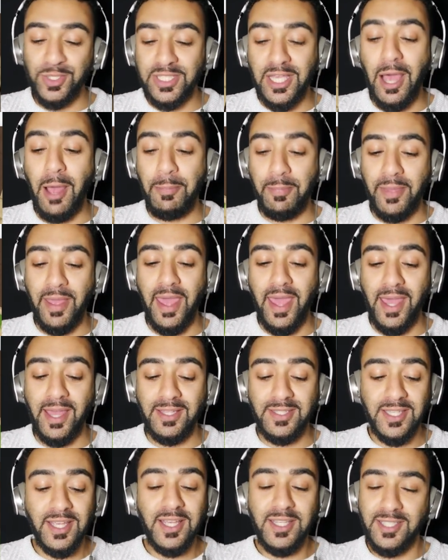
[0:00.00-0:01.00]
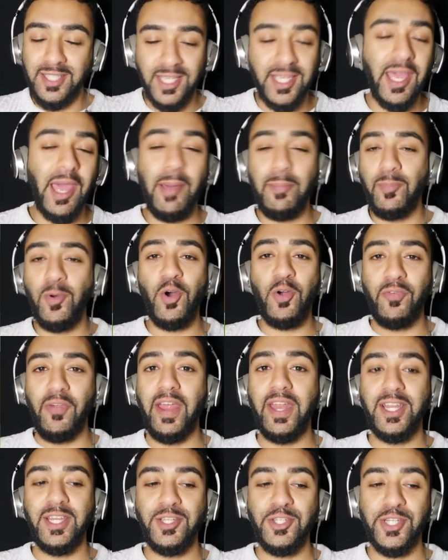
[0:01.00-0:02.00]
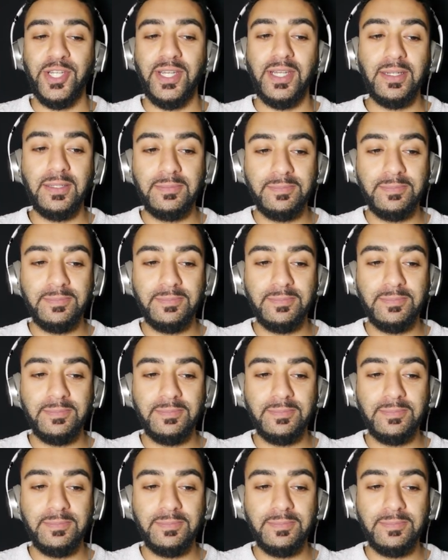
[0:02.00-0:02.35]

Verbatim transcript: cupcakes to get more energy.